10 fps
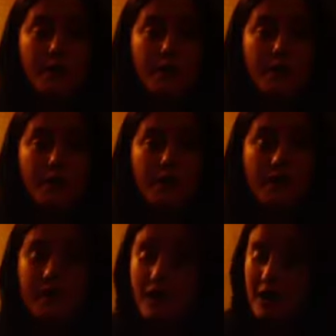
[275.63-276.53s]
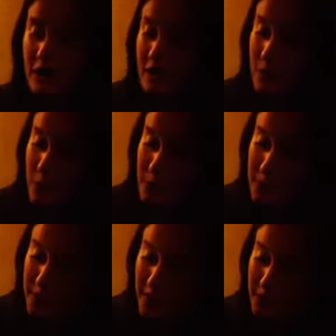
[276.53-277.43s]
for their
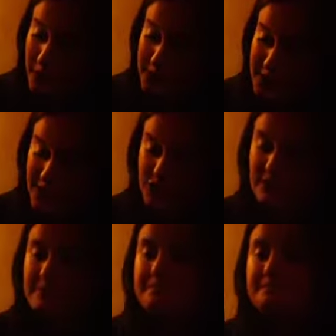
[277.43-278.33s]
remedial session.